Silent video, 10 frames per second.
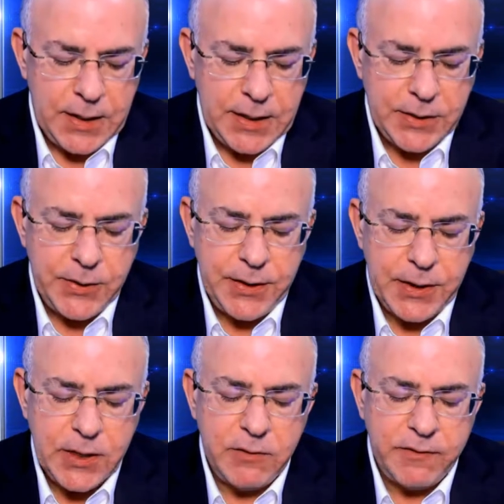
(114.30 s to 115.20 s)
during
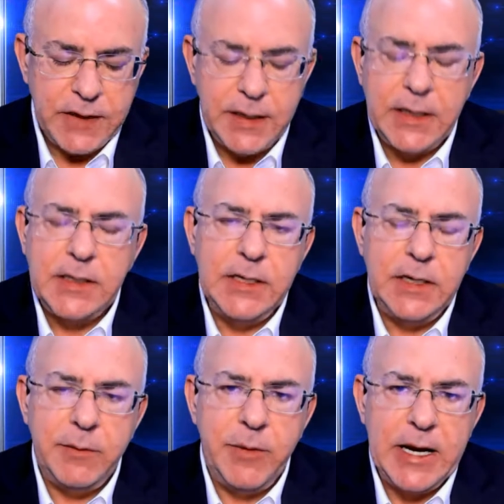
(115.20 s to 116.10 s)
the
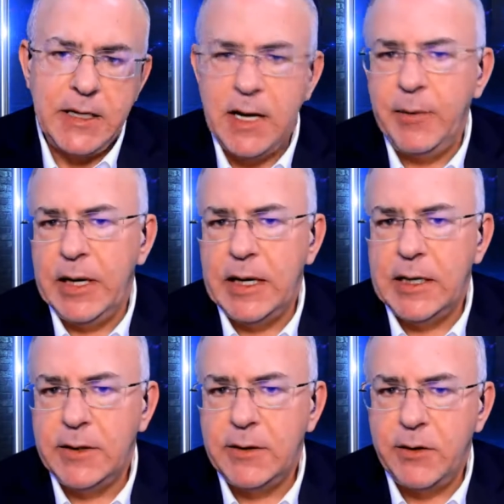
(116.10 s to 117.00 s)
COVID-19 pandemic,
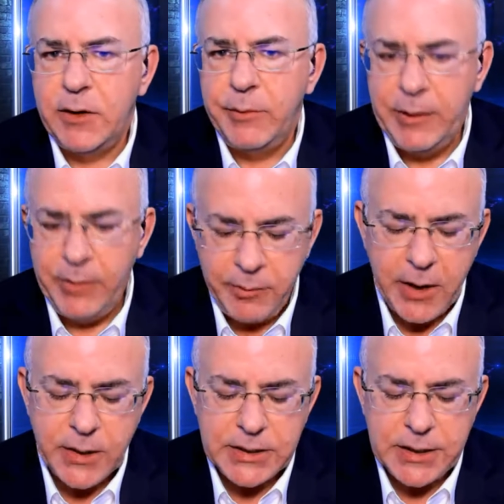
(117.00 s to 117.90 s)
or maybe
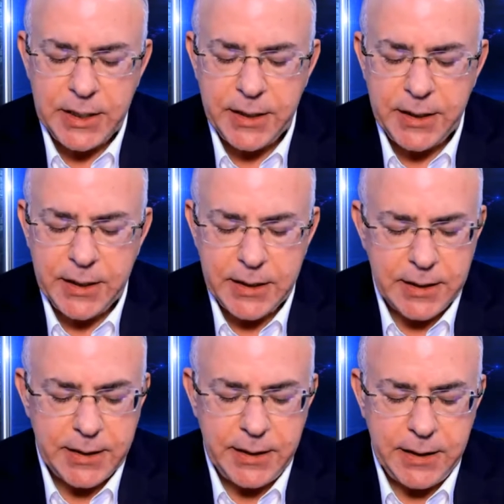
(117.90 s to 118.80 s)
better stated,
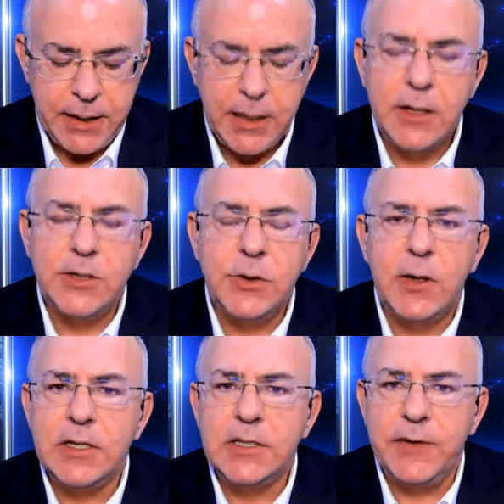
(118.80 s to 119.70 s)
the
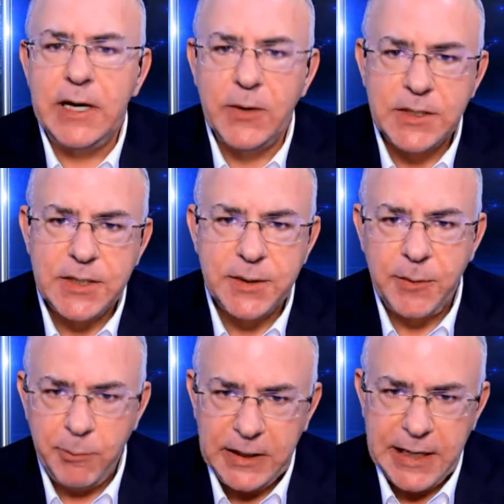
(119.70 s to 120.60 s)
control-us virus
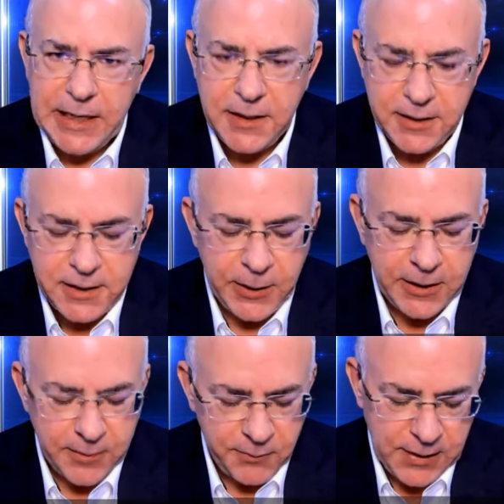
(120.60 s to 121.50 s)

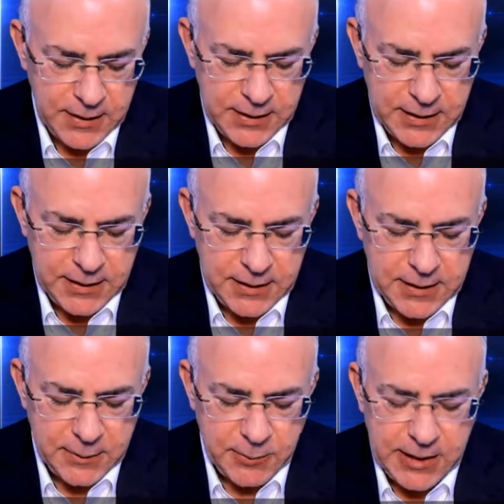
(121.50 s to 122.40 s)
pandemic.
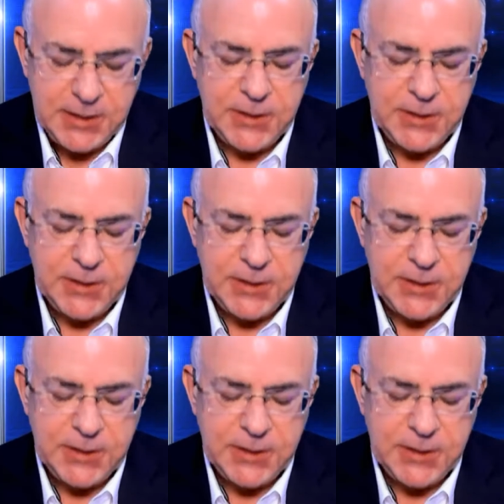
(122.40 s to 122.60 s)
Well, let's